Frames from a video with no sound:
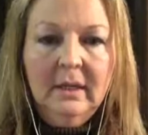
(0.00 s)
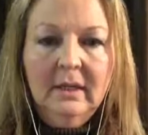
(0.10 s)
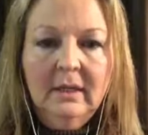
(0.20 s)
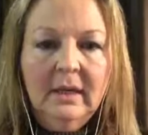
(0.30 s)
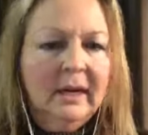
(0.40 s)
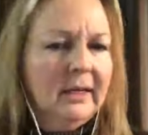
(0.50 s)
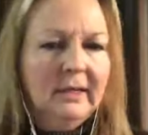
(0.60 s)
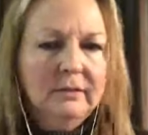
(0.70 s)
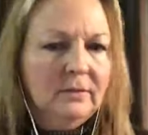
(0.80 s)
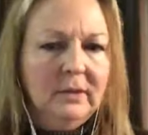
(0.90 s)
and I
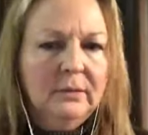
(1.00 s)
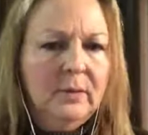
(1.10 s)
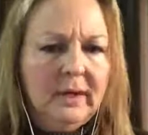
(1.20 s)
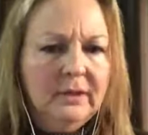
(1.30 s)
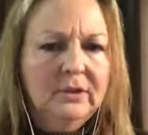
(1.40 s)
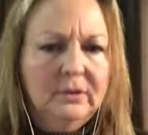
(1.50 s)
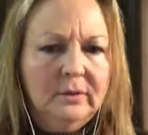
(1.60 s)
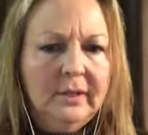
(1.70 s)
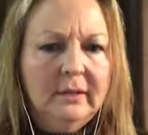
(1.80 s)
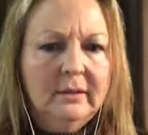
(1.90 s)
didn't really want to do
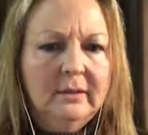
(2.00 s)
it.